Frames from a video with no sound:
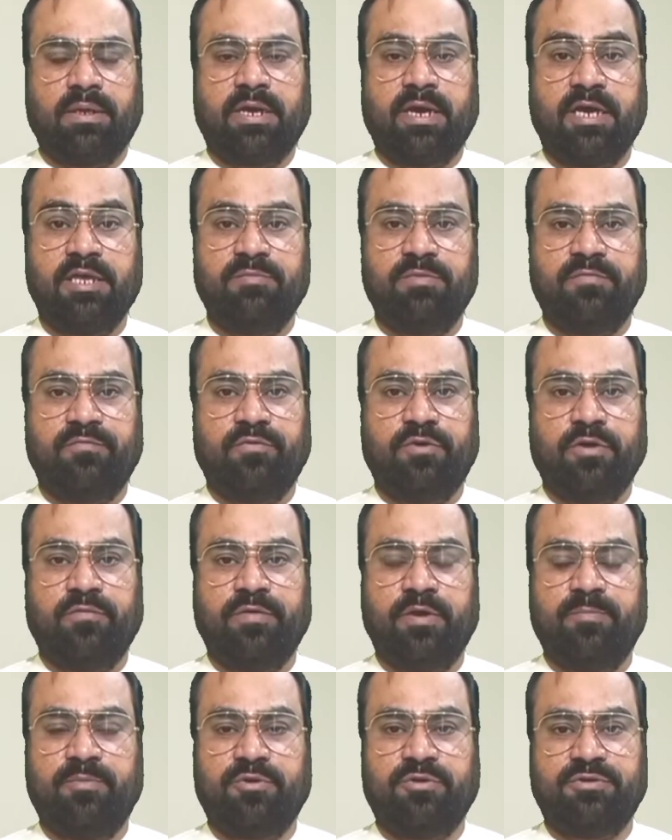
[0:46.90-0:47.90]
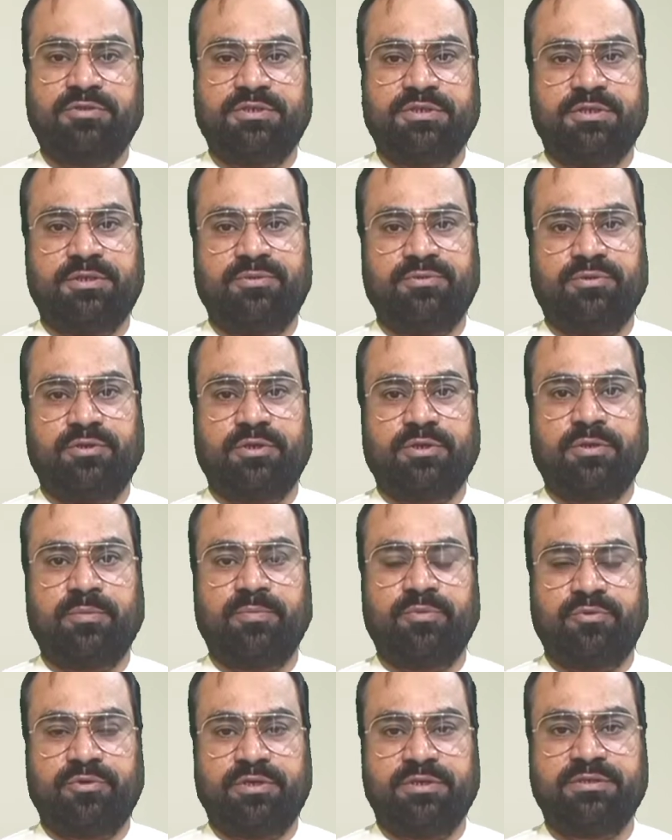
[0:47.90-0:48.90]
Guys, before we proceed to the
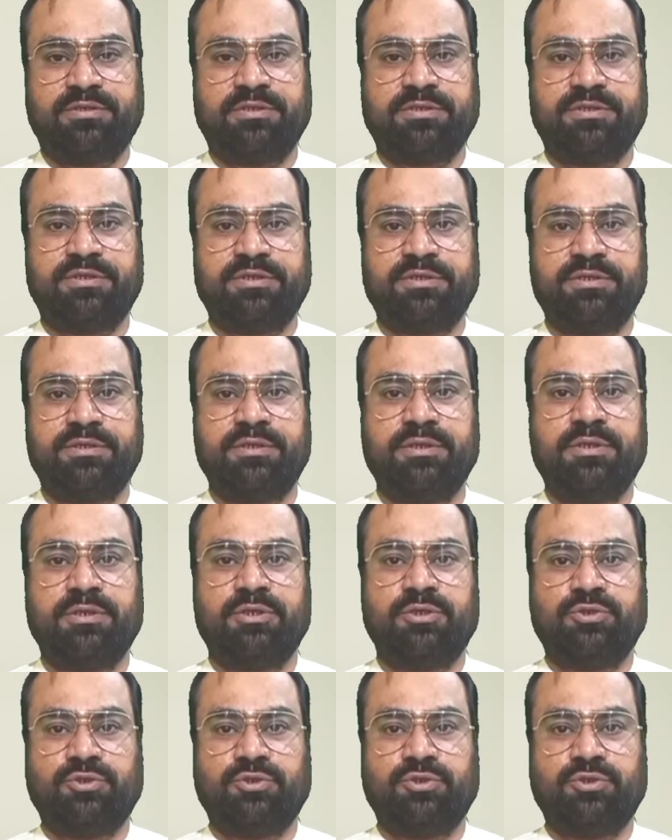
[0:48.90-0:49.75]
computer screen,